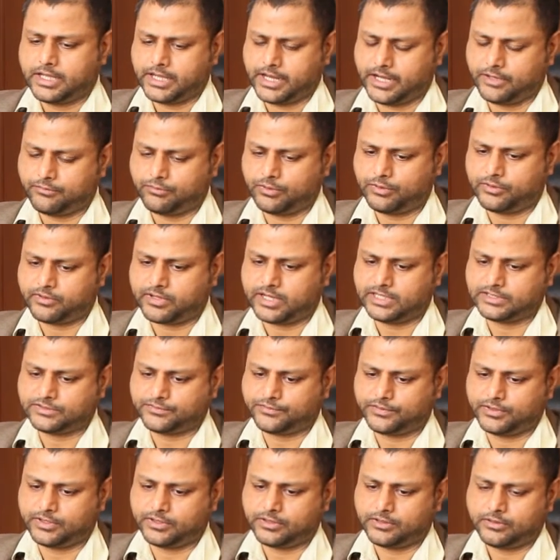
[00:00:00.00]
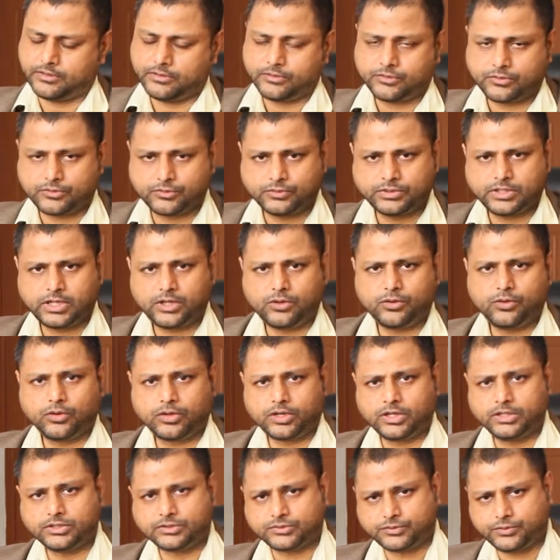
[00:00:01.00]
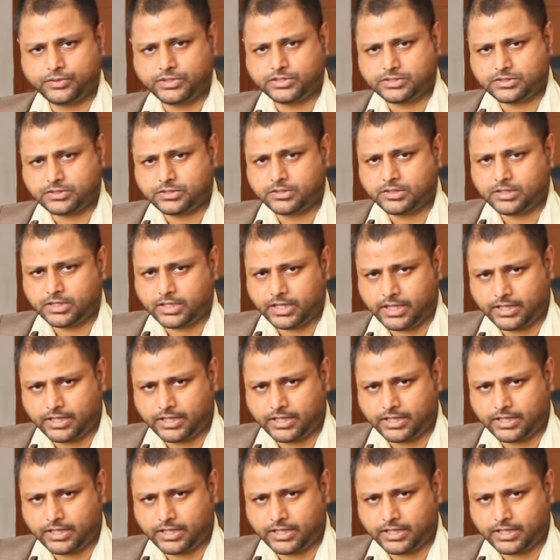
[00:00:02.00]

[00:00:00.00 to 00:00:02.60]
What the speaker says: and it will transfer to the local switch,